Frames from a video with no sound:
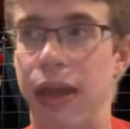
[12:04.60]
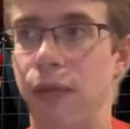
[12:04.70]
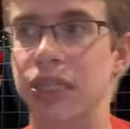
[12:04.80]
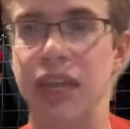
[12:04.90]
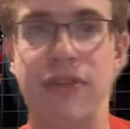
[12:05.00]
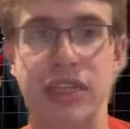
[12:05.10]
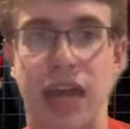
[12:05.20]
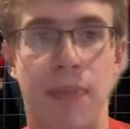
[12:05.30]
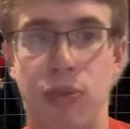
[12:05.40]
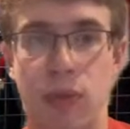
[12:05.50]
was even
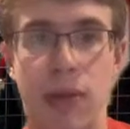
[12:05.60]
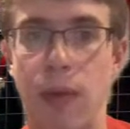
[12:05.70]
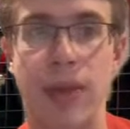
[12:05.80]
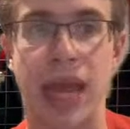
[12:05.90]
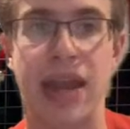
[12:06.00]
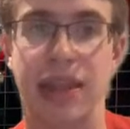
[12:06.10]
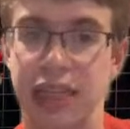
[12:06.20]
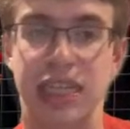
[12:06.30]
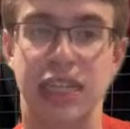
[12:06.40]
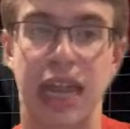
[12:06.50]
top 3 when we ended the
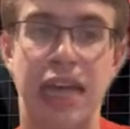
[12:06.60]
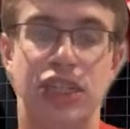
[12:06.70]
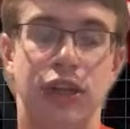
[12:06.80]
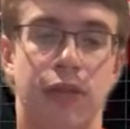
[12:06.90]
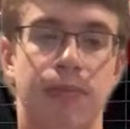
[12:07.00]
season last year.